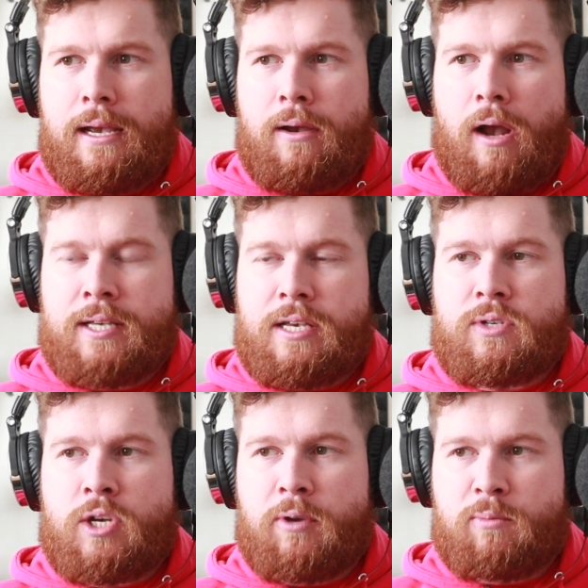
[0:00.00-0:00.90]
as I was
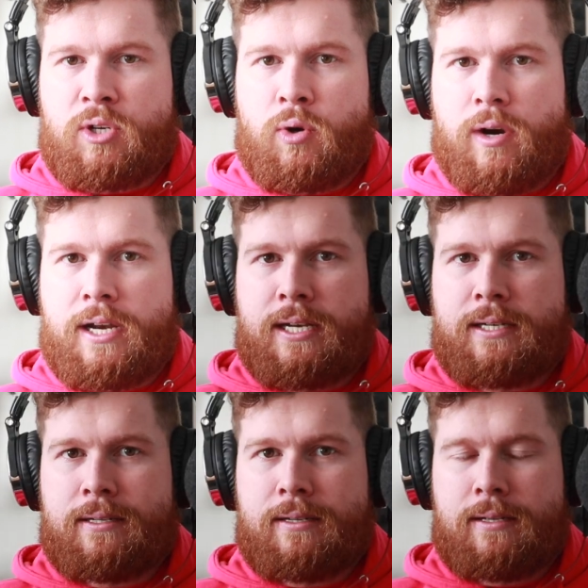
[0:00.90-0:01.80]
coming up to Cork,
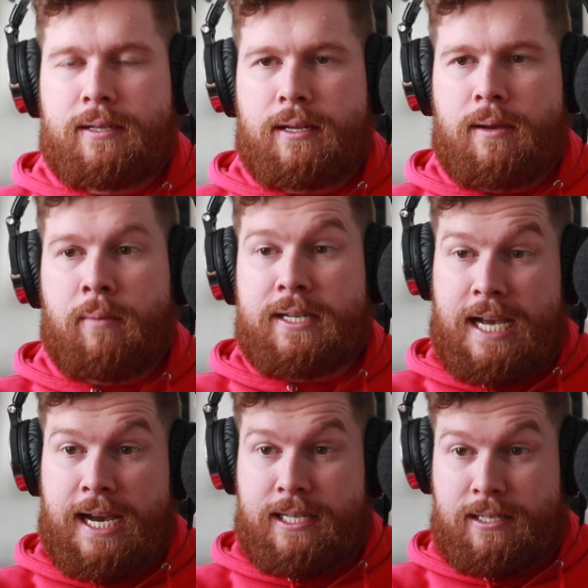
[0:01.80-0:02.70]
my
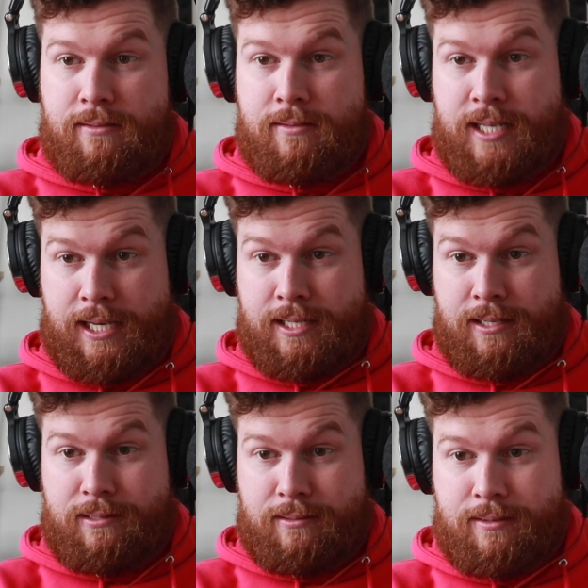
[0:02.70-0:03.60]
dad said,
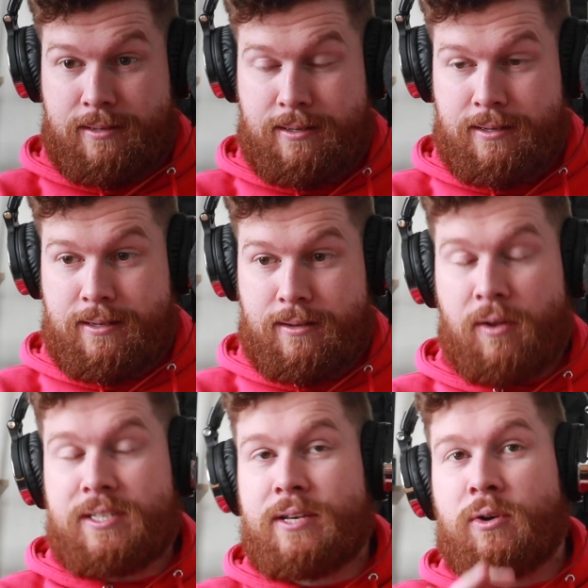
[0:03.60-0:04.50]
"And
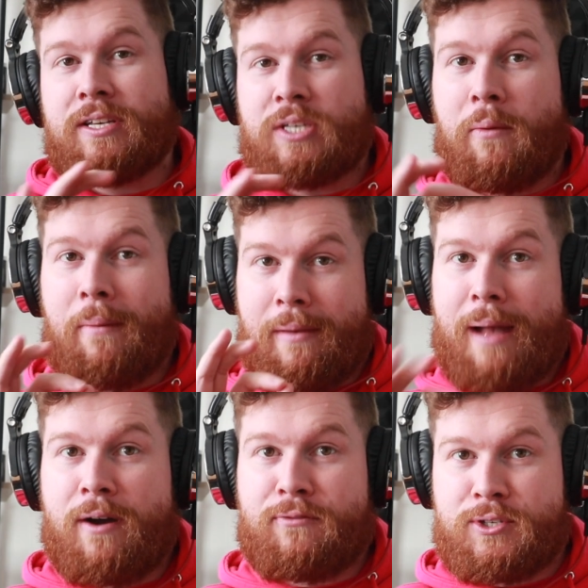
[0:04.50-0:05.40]
see, okay, so when my mom
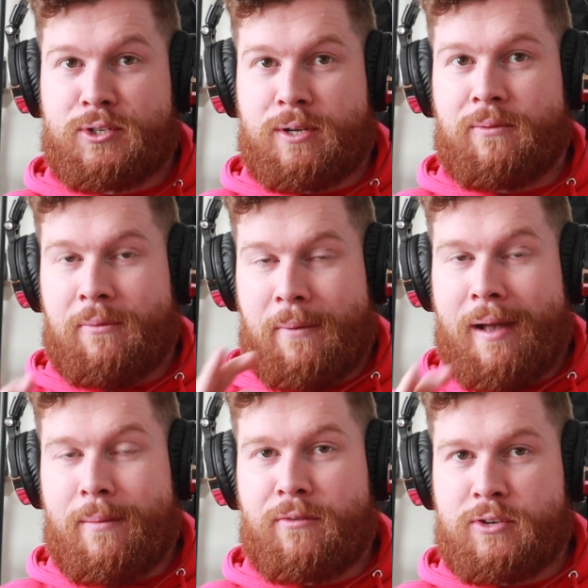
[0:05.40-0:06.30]
offers you something, when my mom
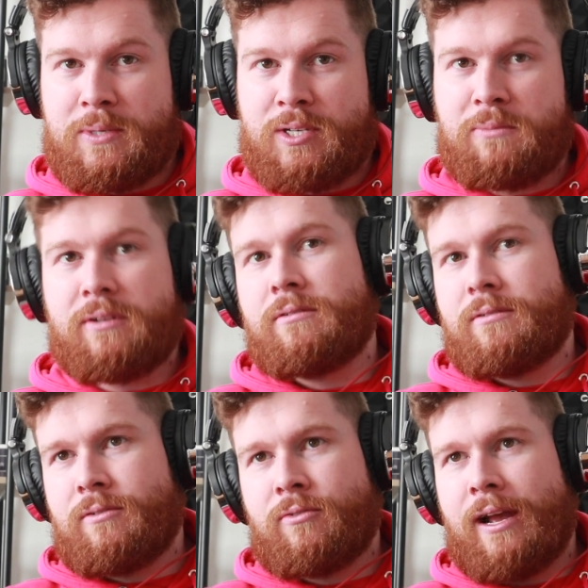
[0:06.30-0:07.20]
offers me something."
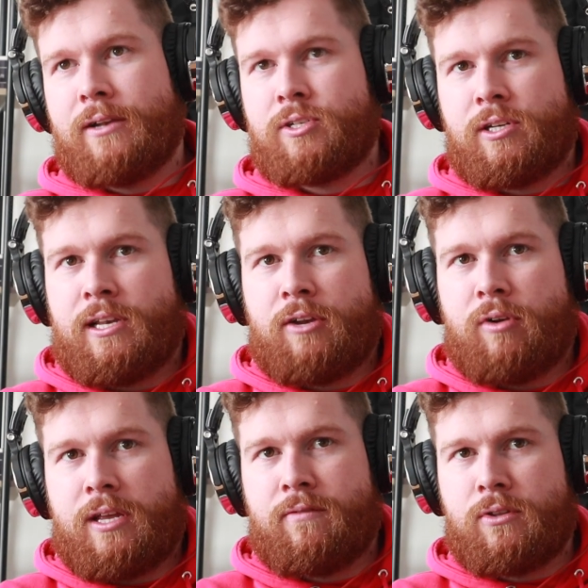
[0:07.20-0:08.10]
Grant, she'd literally
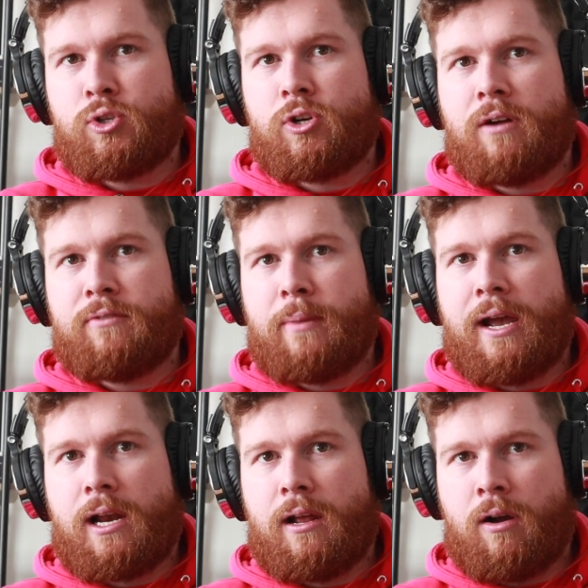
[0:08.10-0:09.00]
give you the shirt off your
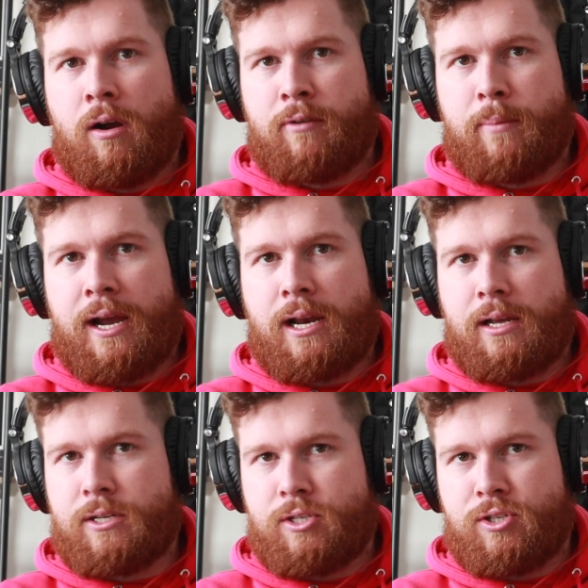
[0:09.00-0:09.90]
back, uh, off her back. Like
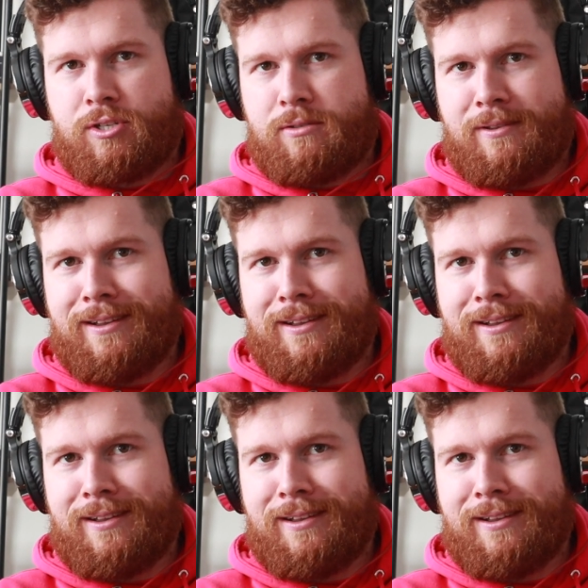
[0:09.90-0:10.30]
she just, she